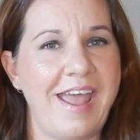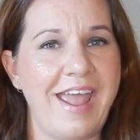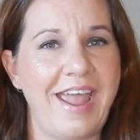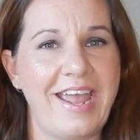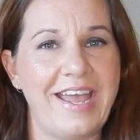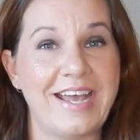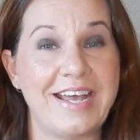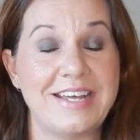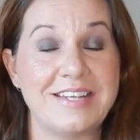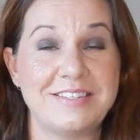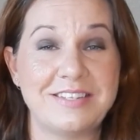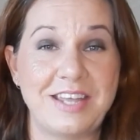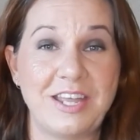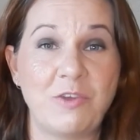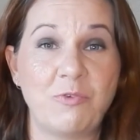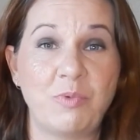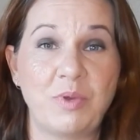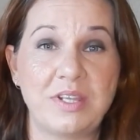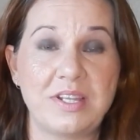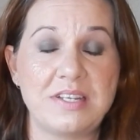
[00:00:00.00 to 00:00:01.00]
and
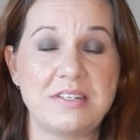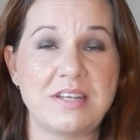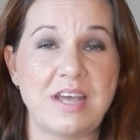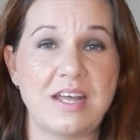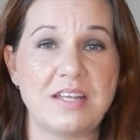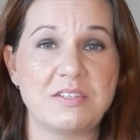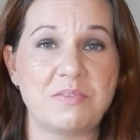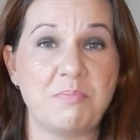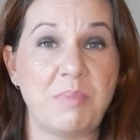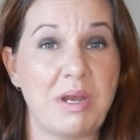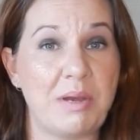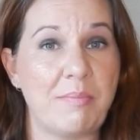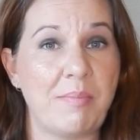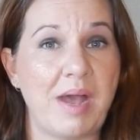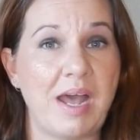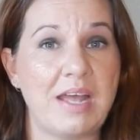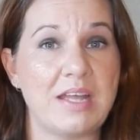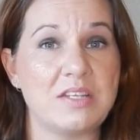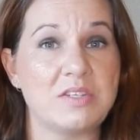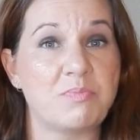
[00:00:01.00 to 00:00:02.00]
it really does
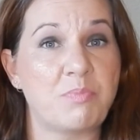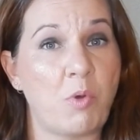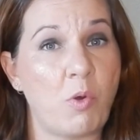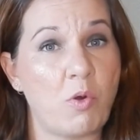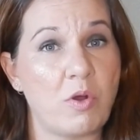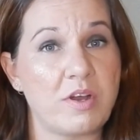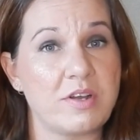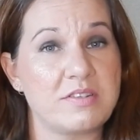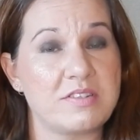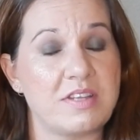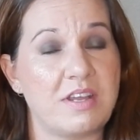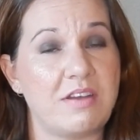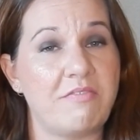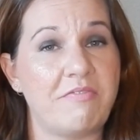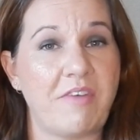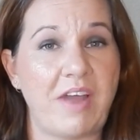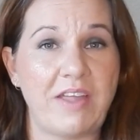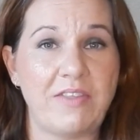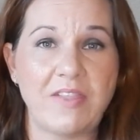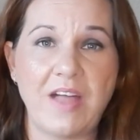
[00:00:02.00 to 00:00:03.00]
minimize pores
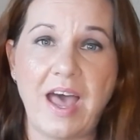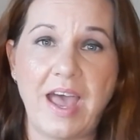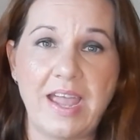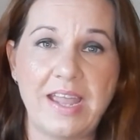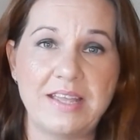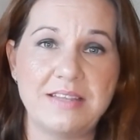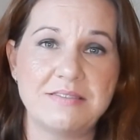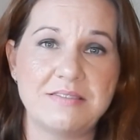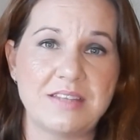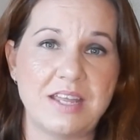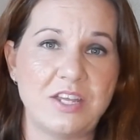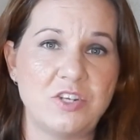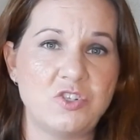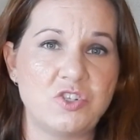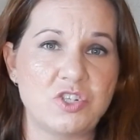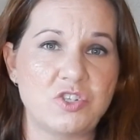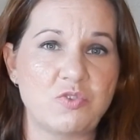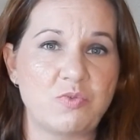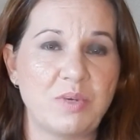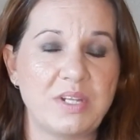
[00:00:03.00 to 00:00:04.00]
and fine lines and
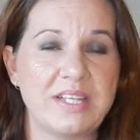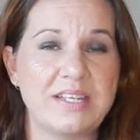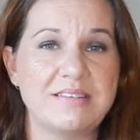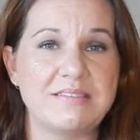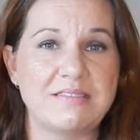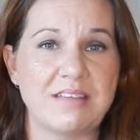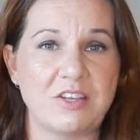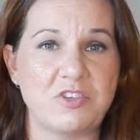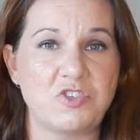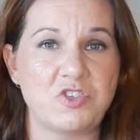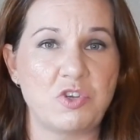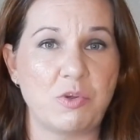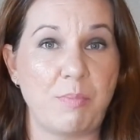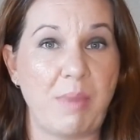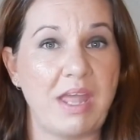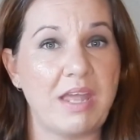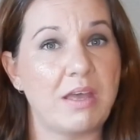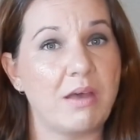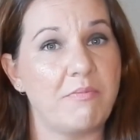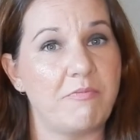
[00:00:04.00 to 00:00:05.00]
just really sets your
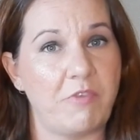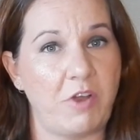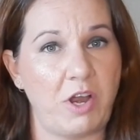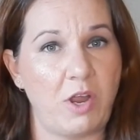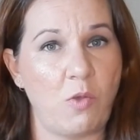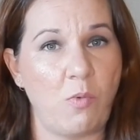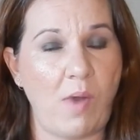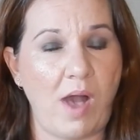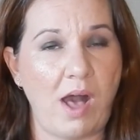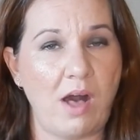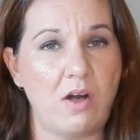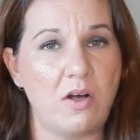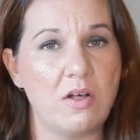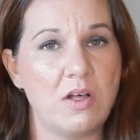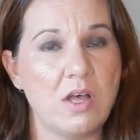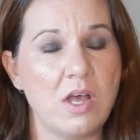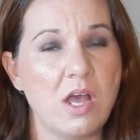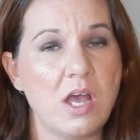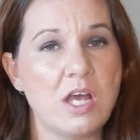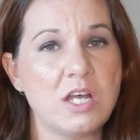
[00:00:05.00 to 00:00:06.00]
makeup very
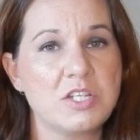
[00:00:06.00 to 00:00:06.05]
well.